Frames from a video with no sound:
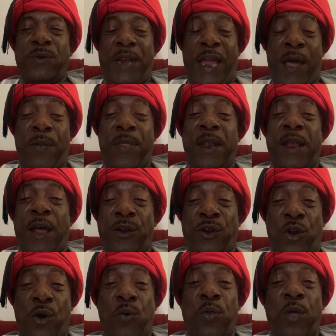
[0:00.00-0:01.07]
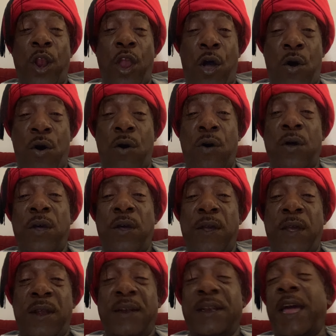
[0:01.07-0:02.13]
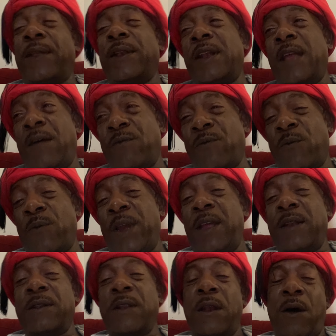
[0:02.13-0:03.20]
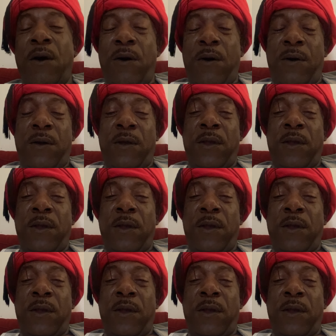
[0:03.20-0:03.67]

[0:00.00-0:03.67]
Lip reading: Now that I know the law, now that I've read the law,